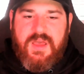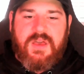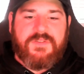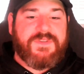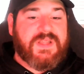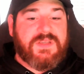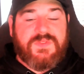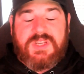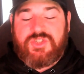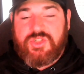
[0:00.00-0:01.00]

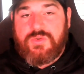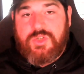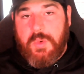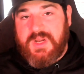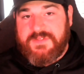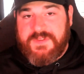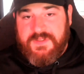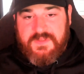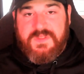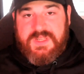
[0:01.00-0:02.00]
Effectively, June
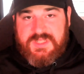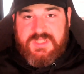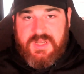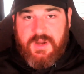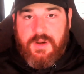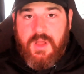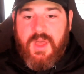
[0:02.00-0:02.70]
25th of this year,